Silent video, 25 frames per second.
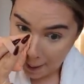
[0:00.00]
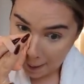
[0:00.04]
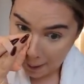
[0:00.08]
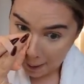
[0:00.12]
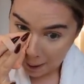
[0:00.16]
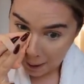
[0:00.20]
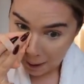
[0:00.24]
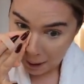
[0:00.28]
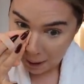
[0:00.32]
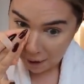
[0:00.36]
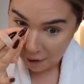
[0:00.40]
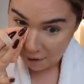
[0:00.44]

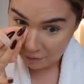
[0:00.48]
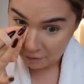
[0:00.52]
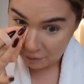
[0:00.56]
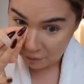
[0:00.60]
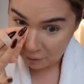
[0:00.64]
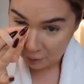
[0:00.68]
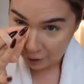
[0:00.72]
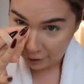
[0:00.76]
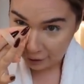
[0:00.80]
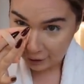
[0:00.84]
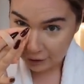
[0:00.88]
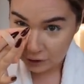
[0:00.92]
And I
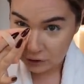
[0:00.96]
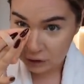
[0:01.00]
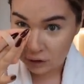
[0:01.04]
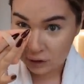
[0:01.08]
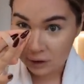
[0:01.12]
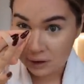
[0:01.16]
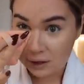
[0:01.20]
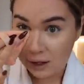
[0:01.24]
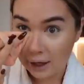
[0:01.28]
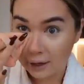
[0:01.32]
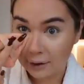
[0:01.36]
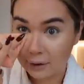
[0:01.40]
feel like it
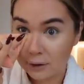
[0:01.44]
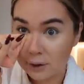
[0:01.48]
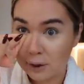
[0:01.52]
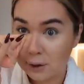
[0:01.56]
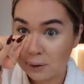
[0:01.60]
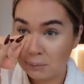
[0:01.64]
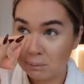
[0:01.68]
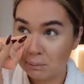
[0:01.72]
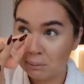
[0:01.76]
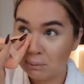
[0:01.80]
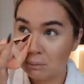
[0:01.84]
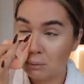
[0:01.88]
just like
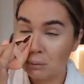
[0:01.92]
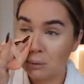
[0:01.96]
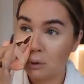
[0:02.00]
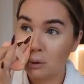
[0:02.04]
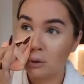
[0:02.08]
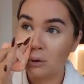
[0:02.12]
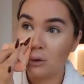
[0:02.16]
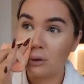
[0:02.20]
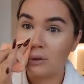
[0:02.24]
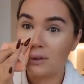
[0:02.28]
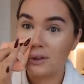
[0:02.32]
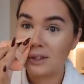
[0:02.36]

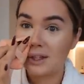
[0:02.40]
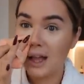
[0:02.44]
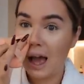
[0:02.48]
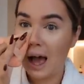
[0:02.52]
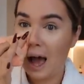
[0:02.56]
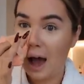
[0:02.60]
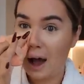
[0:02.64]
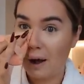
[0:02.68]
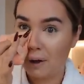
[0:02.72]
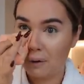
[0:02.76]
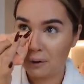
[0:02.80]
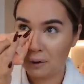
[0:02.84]
smooths
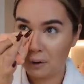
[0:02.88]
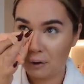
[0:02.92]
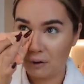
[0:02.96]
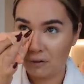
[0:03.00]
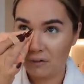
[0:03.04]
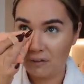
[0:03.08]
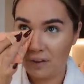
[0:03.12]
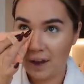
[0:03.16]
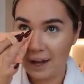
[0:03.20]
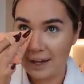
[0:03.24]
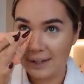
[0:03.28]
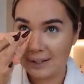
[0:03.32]
out your
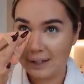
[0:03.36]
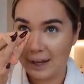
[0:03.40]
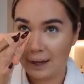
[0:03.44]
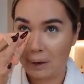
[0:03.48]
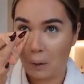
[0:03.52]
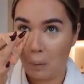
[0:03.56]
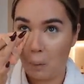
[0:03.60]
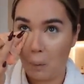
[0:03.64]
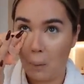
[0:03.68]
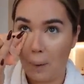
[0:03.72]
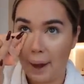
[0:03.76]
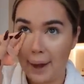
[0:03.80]
face like
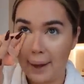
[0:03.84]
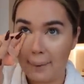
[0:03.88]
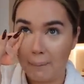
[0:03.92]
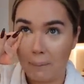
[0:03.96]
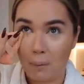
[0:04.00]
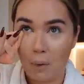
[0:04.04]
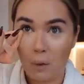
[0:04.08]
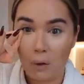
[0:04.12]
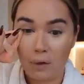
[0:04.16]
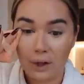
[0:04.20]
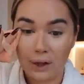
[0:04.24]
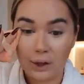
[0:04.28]
way
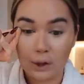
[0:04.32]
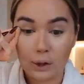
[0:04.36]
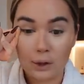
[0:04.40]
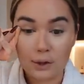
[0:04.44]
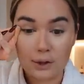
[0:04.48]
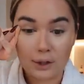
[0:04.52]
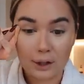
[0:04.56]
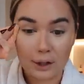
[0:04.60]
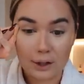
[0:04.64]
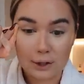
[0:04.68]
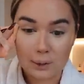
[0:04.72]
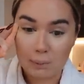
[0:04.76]
more than
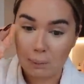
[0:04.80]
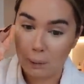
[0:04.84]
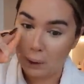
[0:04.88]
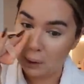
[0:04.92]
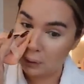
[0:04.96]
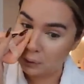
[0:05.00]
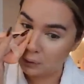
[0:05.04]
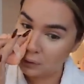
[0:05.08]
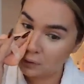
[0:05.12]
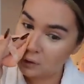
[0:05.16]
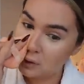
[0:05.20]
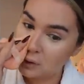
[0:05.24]
using a
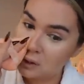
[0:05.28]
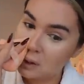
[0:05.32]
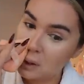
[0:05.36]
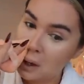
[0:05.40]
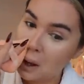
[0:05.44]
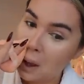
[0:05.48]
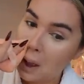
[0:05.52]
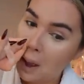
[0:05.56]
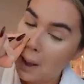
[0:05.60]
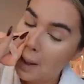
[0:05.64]
sponge.